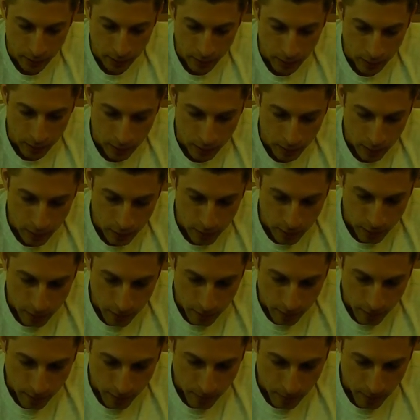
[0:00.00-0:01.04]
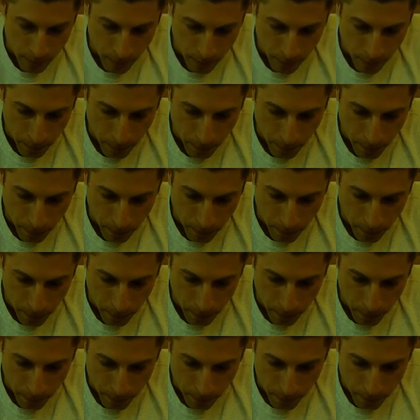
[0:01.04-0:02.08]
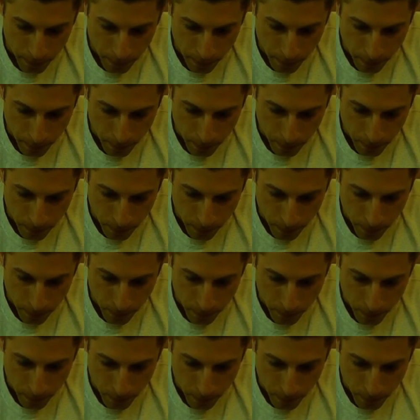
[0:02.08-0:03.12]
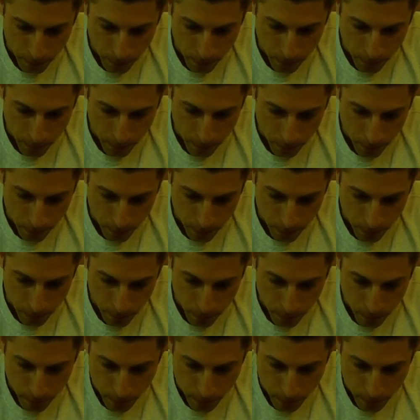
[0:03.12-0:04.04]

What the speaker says: Nothing is said.